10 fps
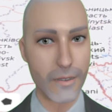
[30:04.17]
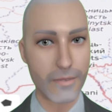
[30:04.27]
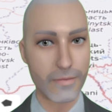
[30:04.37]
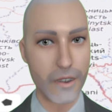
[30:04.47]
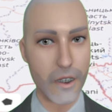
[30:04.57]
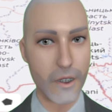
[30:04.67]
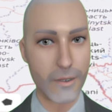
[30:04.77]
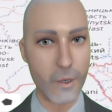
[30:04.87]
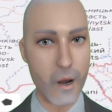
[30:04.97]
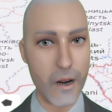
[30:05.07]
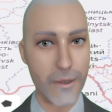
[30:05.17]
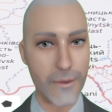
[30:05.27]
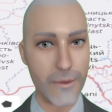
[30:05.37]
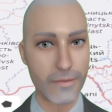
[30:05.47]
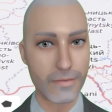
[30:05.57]
food,
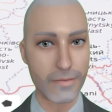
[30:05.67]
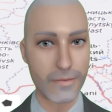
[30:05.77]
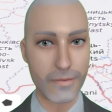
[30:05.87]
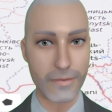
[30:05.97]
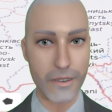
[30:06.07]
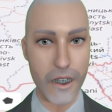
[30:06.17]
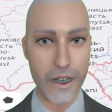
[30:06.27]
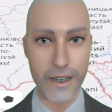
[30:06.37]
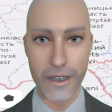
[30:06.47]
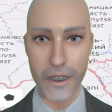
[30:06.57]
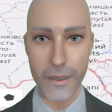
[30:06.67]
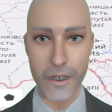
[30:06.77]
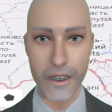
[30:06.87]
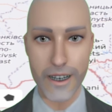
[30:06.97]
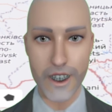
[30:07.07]
water,
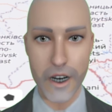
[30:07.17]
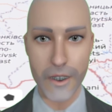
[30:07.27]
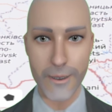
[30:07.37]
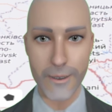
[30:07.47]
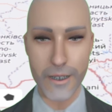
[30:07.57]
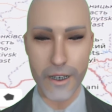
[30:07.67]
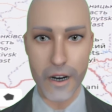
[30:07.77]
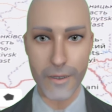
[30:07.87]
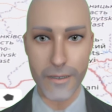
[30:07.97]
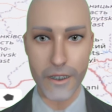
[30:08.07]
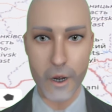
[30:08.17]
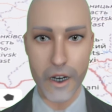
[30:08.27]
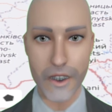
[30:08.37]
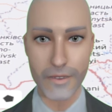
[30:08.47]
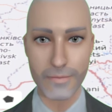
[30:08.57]
communications. That's another big
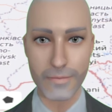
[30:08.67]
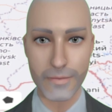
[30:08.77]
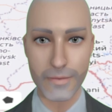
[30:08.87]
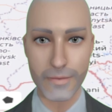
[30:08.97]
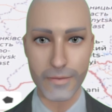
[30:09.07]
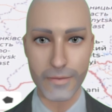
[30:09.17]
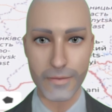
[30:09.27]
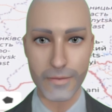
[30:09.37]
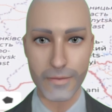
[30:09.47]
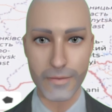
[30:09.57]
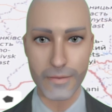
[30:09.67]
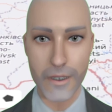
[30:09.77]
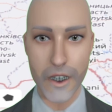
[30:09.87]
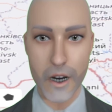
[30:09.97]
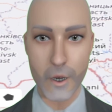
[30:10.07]
one. So
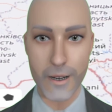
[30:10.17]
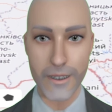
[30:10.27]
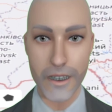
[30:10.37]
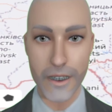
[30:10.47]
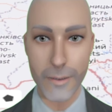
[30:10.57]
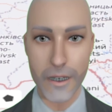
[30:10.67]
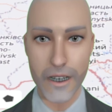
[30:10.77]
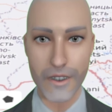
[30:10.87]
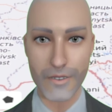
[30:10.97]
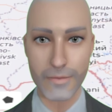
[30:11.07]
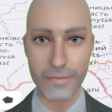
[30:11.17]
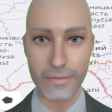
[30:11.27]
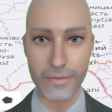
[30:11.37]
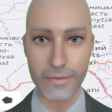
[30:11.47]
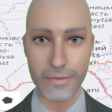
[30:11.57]
there's a lot of ways to help, but again,
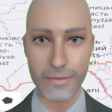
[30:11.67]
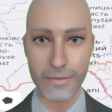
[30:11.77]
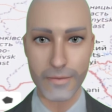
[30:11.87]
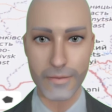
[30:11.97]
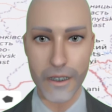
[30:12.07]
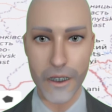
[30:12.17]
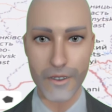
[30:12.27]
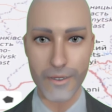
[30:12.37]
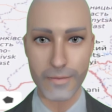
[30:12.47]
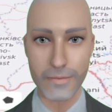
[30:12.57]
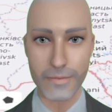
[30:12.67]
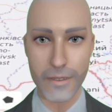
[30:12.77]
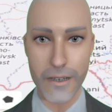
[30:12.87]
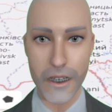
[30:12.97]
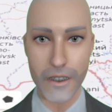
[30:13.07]
uh, big the
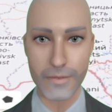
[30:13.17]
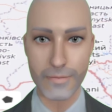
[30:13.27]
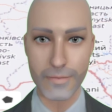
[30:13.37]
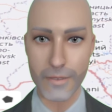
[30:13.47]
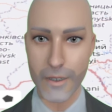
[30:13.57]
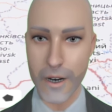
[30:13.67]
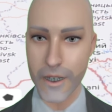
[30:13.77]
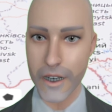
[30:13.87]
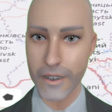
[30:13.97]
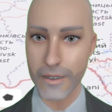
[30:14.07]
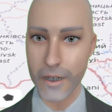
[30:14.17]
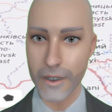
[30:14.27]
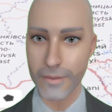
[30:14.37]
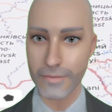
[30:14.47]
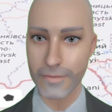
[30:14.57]
big part of
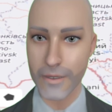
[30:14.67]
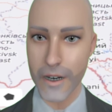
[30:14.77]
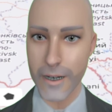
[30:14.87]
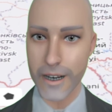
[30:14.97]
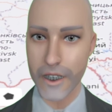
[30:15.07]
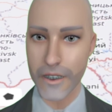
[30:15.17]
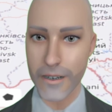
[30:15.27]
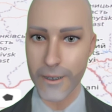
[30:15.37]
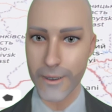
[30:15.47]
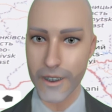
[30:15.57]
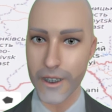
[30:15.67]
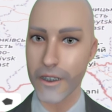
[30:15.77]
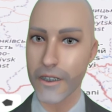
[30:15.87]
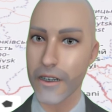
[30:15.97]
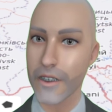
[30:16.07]
the battle is just
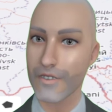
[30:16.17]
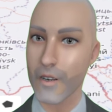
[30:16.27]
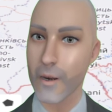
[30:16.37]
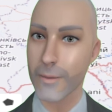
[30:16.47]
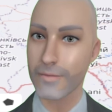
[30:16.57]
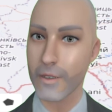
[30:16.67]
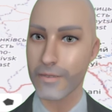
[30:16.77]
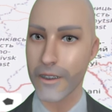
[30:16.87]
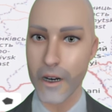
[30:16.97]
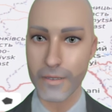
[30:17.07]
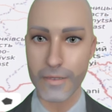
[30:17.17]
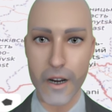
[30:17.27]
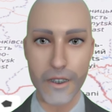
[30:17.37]
getting informed on what's going on.